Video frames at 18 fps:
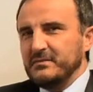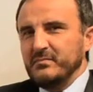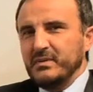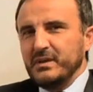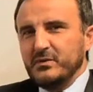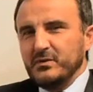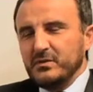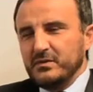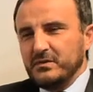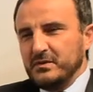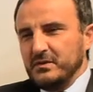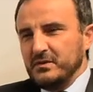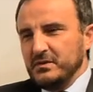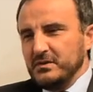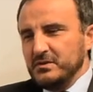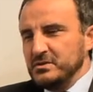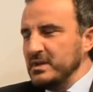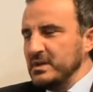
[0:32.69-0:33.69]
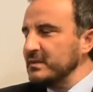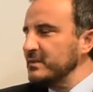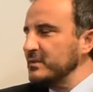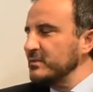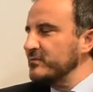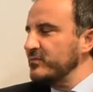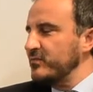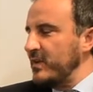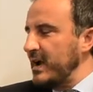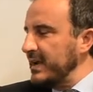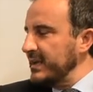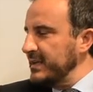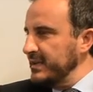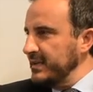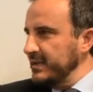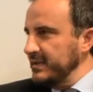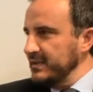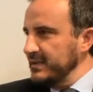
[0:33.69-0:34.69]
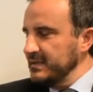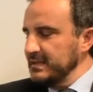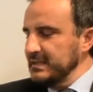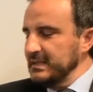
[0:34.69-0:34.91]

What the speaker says: because just on Friday,